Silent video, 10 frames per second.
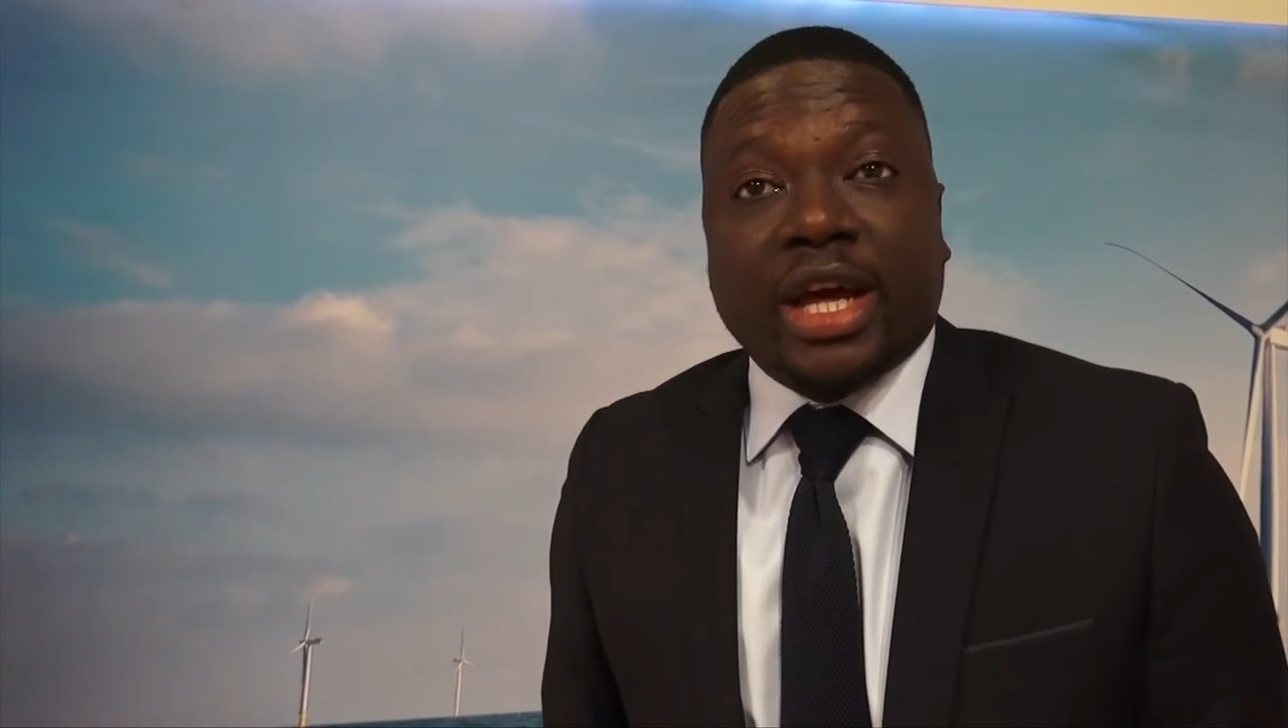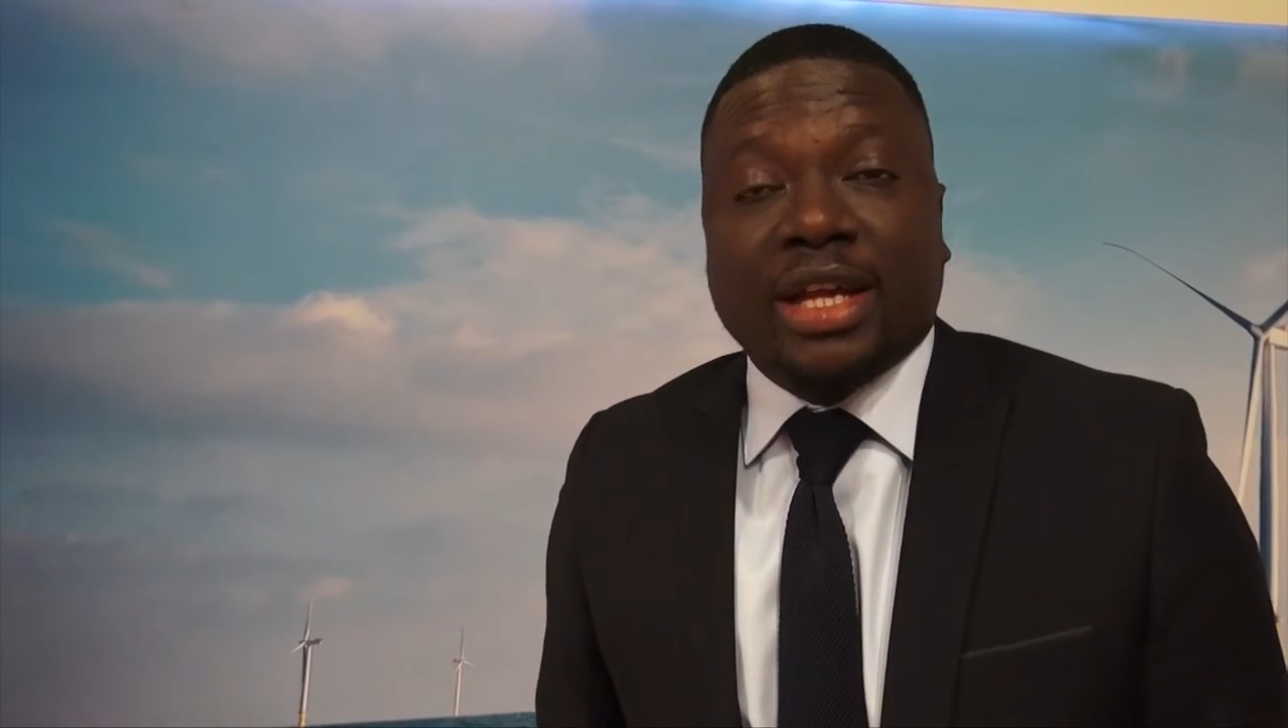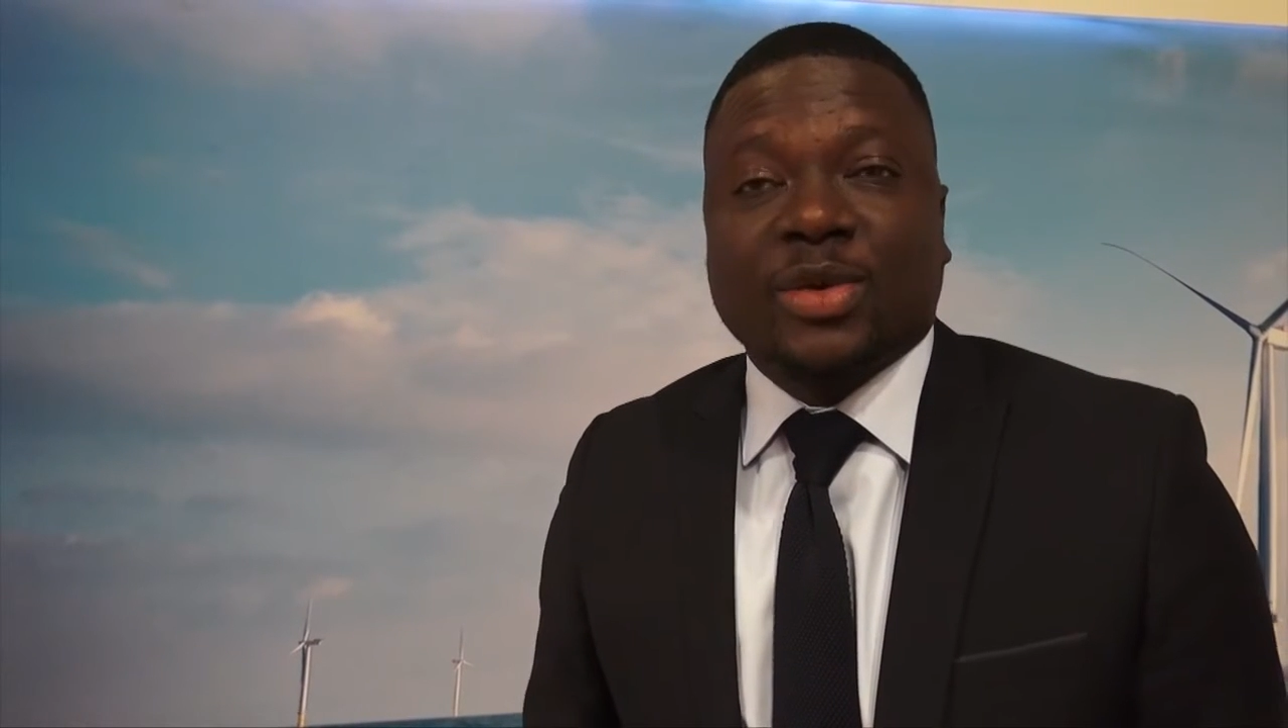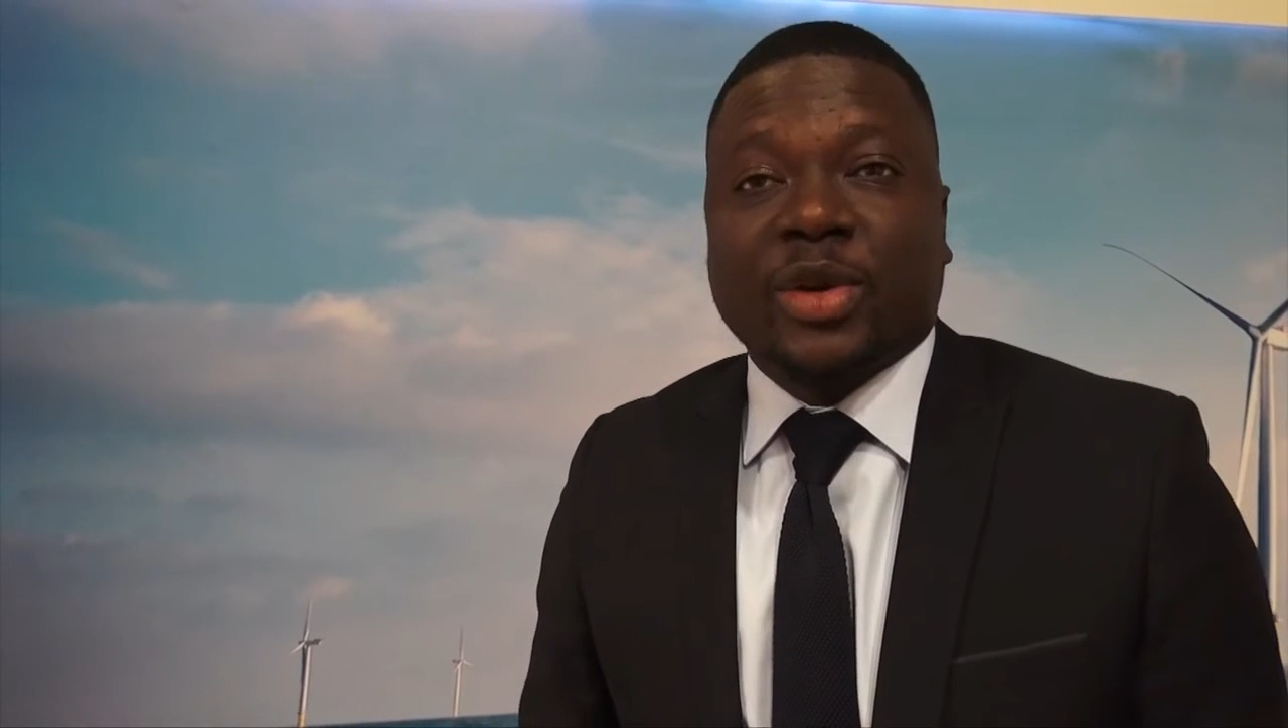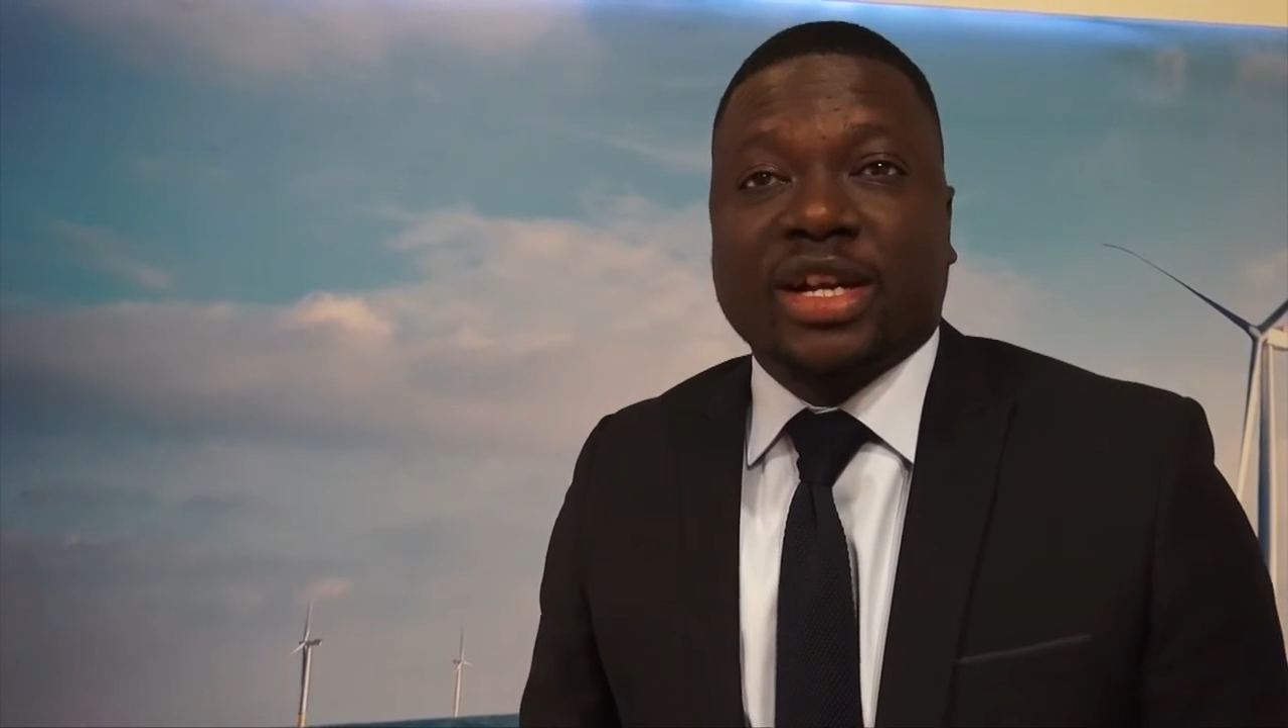
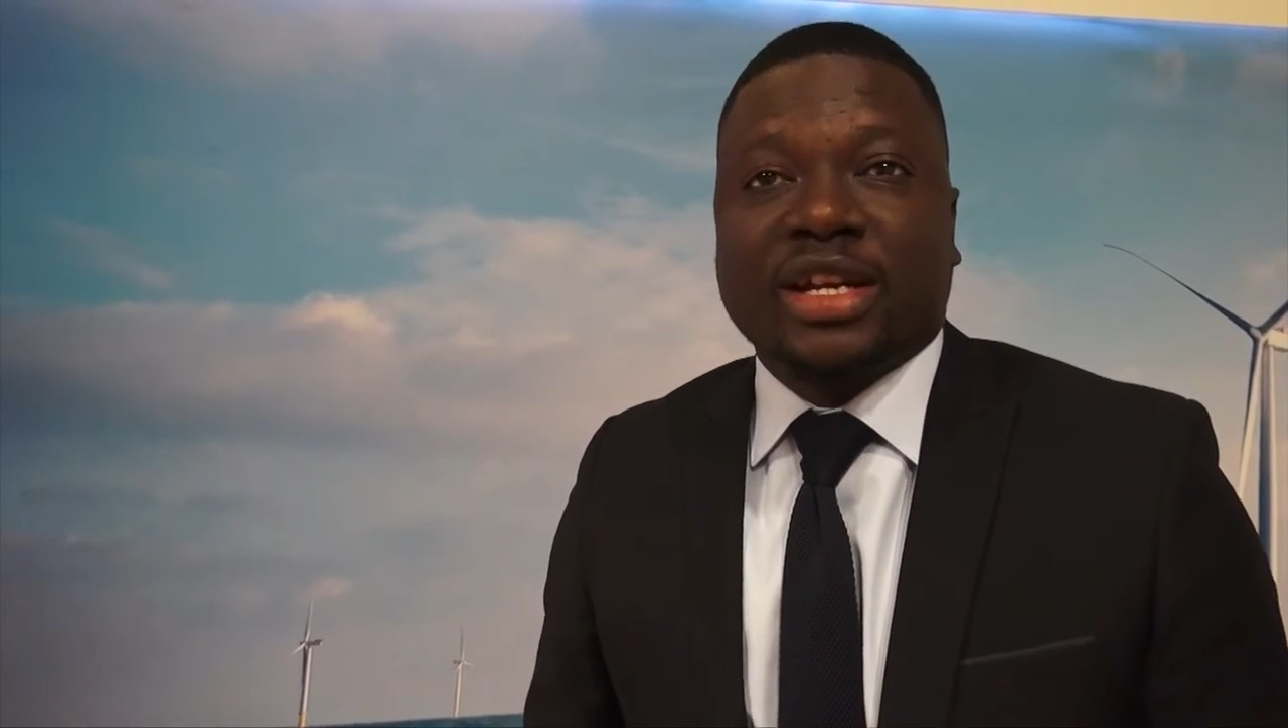elsewhere,